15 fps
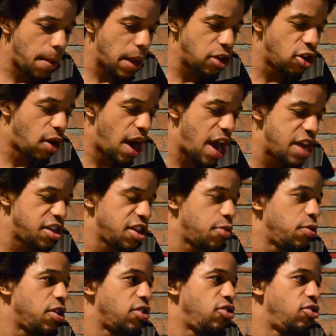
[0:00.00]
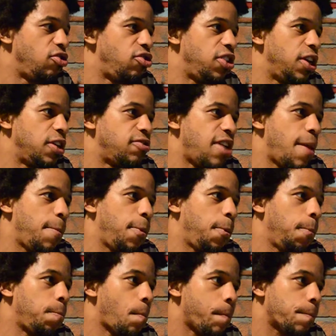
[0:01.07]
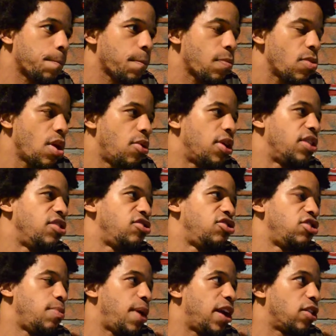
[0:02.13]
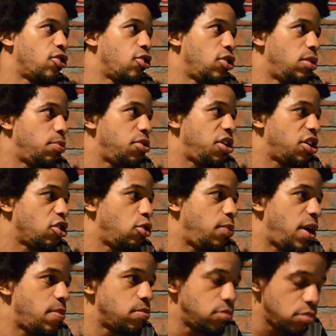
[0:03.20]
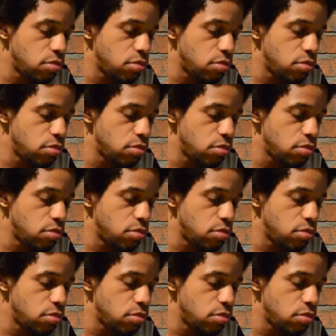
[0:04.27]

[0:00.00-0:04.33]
You know, I think we could use the example, okay, this is about a girl in particular, but